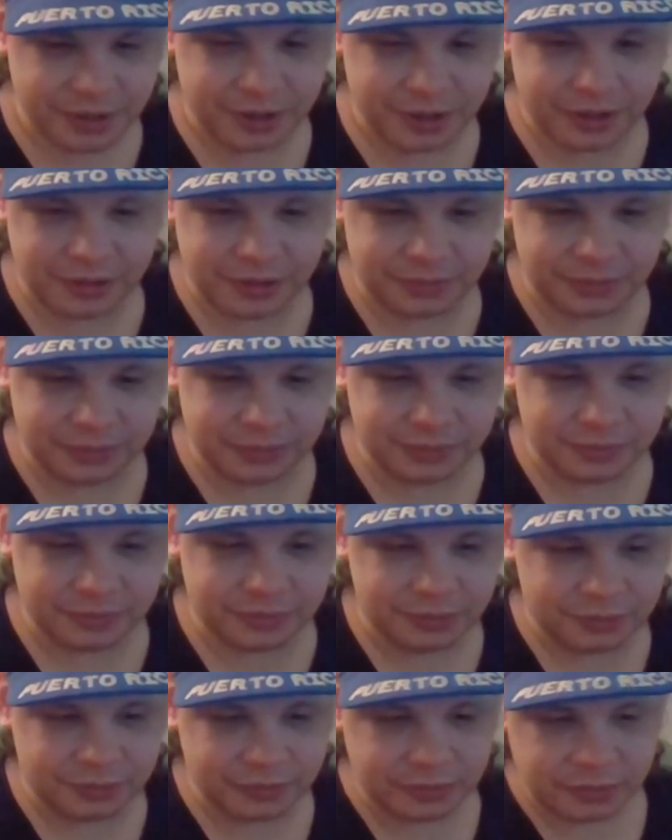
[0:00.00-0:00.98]
uh,
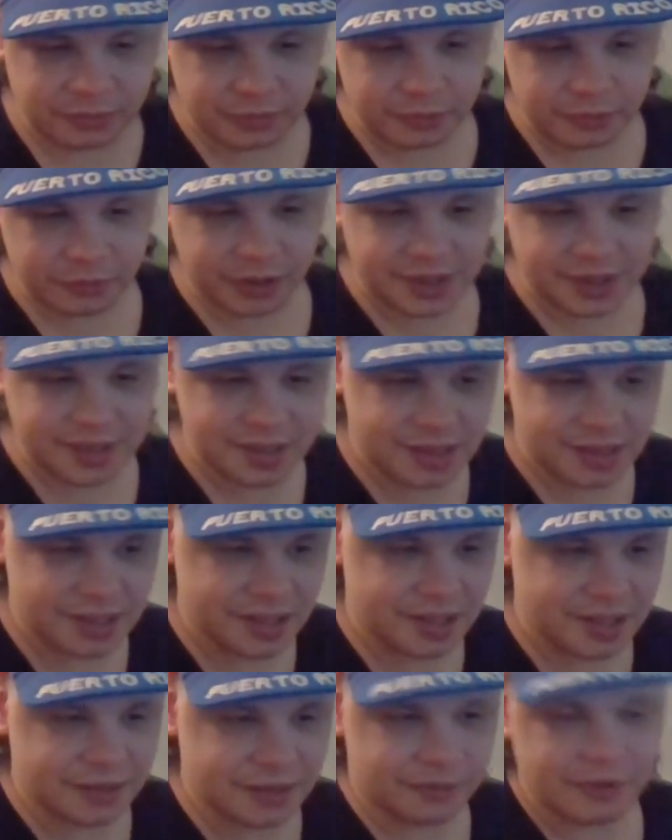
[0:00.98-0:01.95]
what to
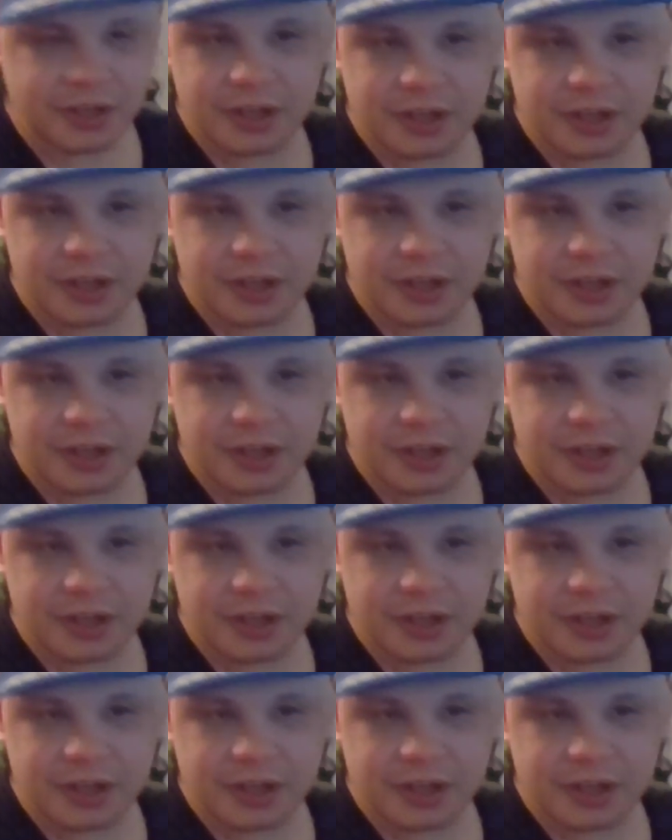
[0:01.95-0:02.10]
see,